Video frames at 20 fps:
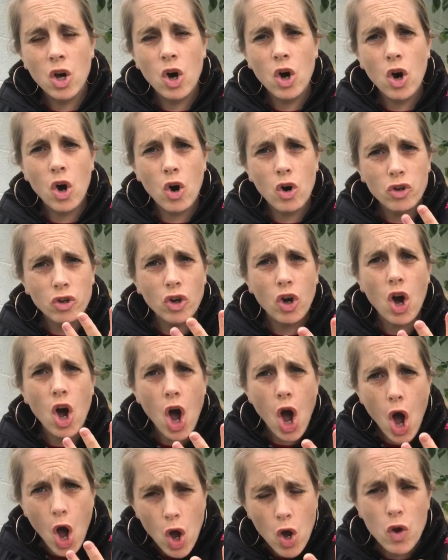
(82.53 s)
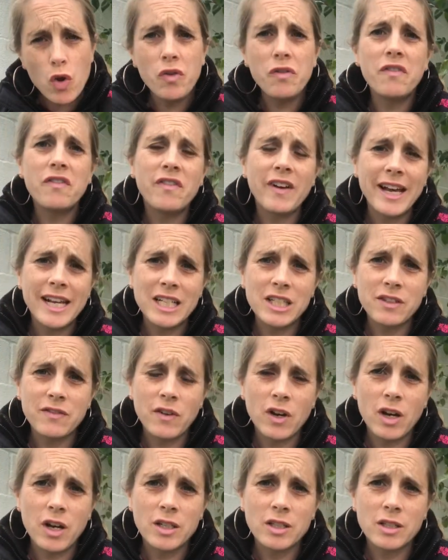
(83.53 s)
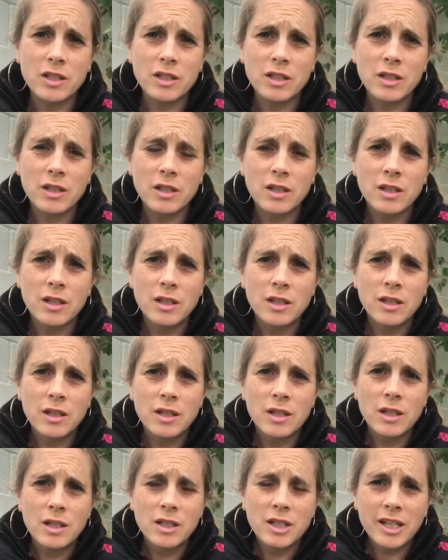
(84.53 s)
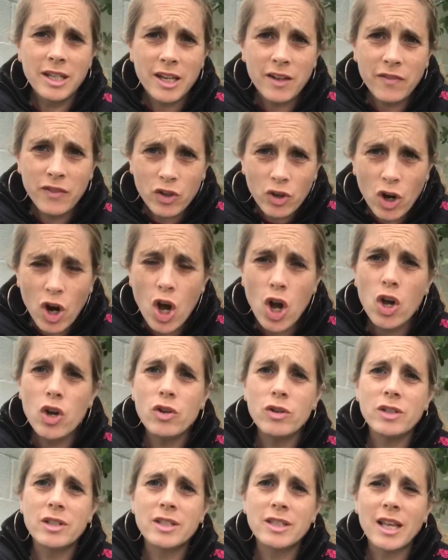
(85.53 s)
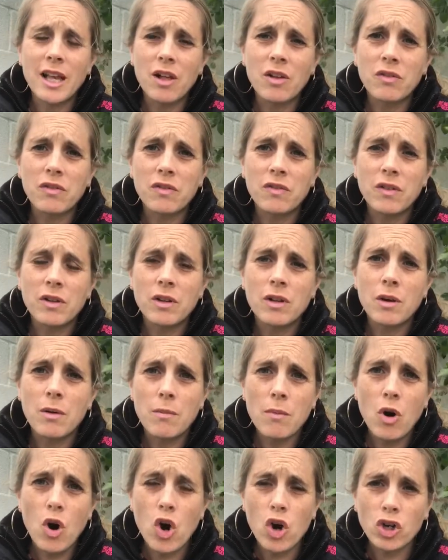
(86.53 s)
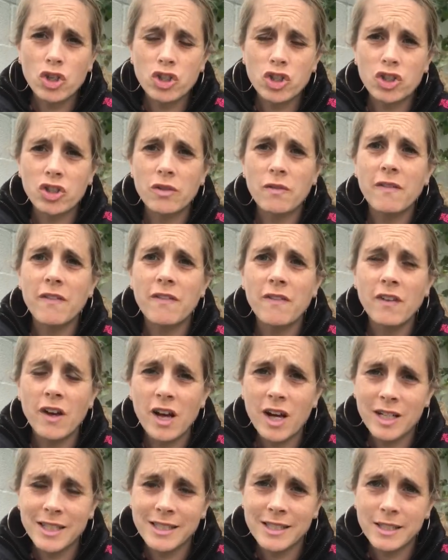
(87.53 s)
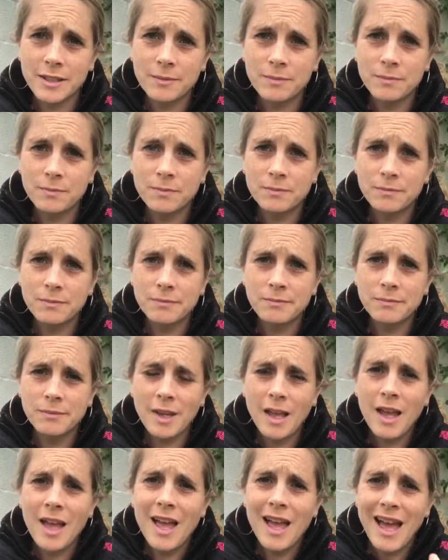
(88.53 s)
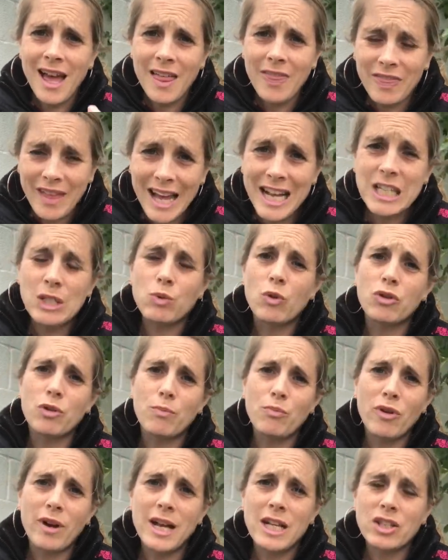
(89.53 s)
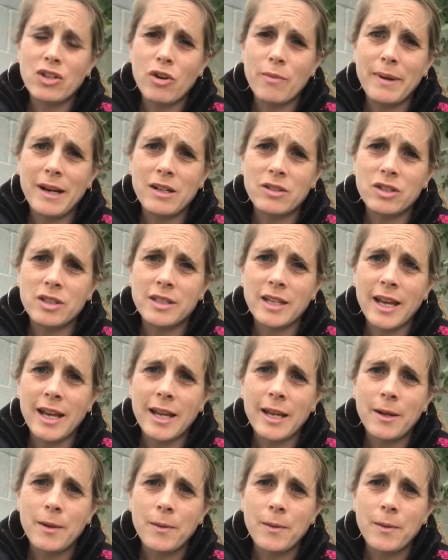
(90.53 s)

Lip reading: on your own face first, to give your own self oxygen first. And that's what the prayers are about today,